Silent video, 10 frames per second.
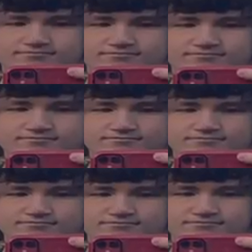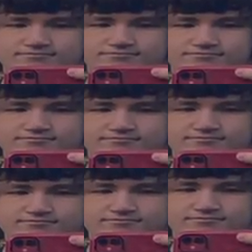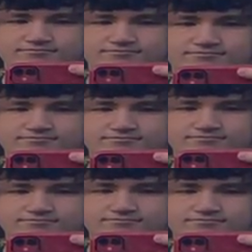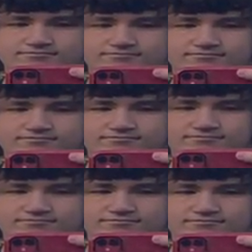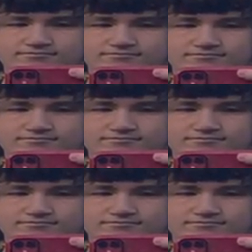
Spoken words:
No one is speaking in this clip.